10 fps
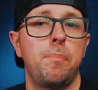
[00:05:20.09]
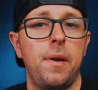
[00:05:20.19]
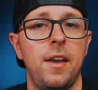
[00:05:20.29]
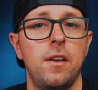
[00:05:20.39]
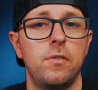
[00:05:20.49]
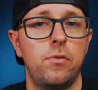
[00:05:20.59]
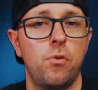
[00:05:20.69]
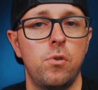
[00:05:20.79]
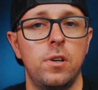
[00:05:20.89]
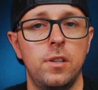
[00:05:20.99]
paid
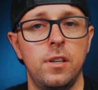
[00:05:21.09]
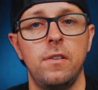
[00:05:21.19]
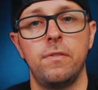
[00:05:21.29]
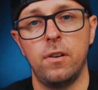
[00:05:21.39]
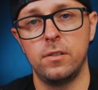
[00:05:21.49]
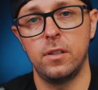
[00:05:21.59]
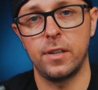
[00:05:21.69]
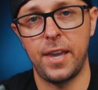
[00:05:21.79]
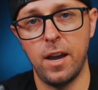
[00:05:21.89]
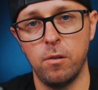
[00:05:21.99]
for the funded
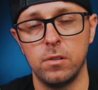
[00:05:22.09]
account,